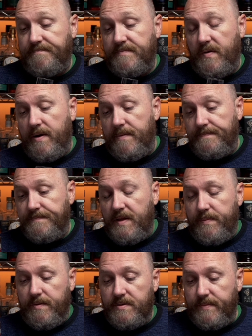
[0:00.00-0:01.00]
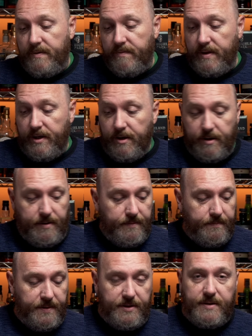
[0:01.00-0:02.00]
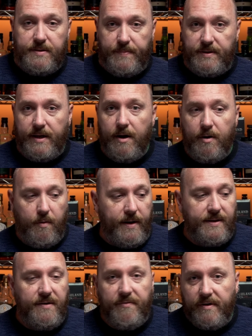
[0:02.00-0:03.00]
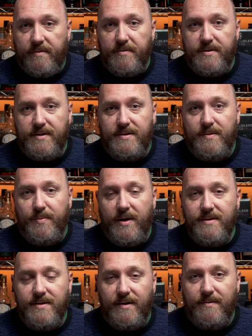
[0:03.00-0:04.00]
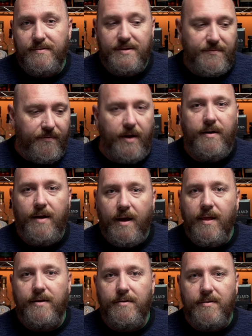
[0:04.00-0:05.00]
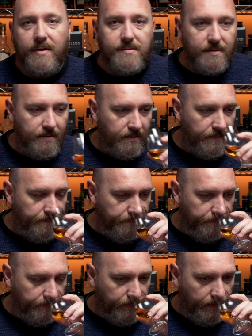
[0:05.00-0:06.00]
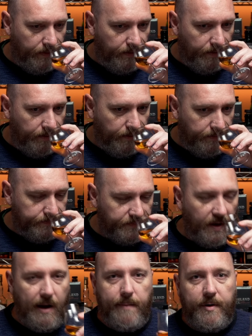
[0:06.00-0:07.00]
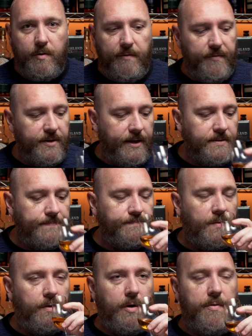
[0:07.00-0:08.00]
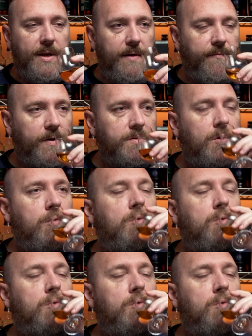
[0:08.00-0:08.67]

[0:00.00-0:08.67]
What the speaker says: Wow, they both smell really good, but they are quite different, which is surprising. This is fun. I like doing this. All right, I'm gonna go on for a taste. I'm gonna go neat first.